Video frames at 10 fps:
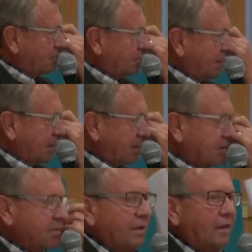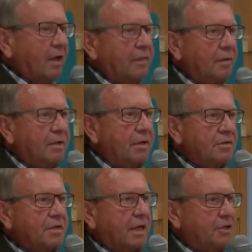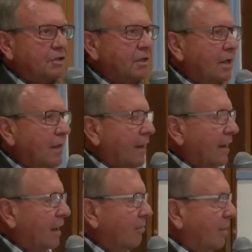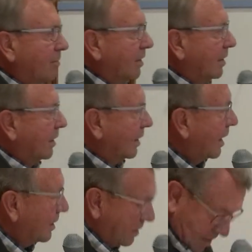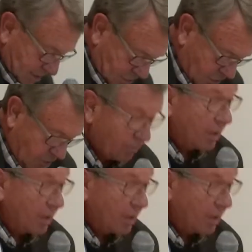you for being here. Just a thumbnail sketch. I'm a candidate to